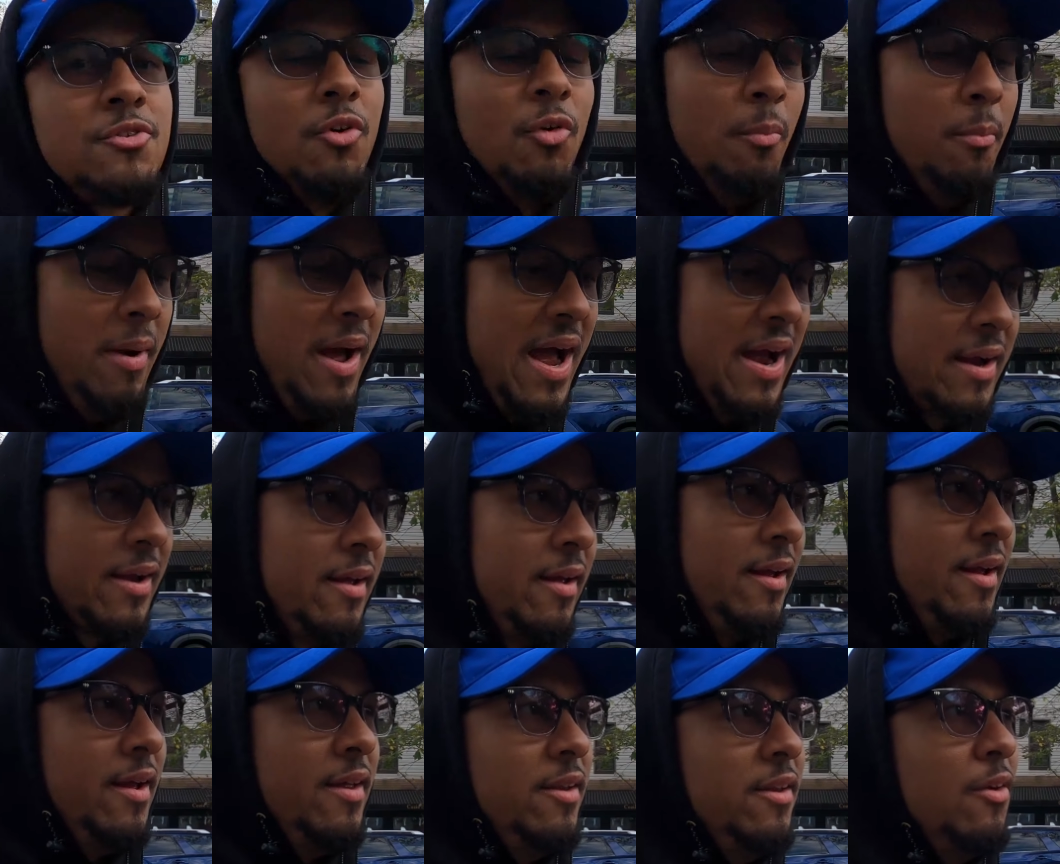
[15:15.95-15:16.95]
So, back
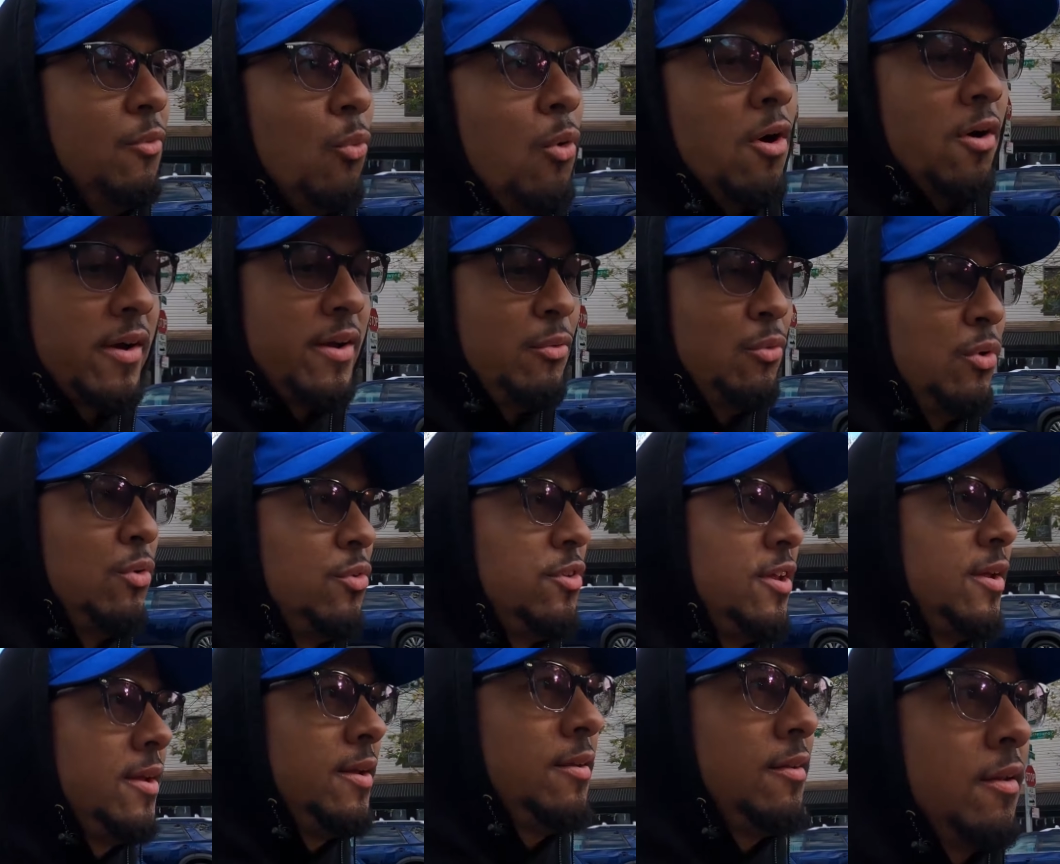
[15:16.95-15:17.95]
in the walking
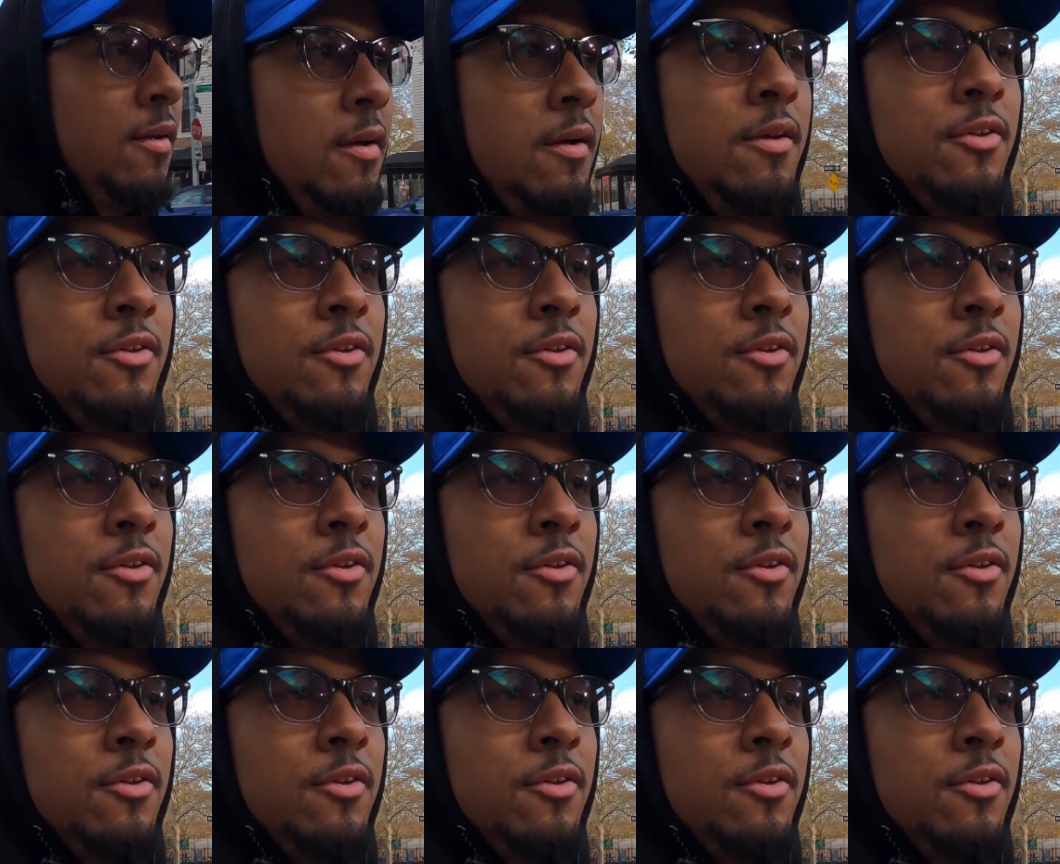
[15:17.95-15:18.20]
routine.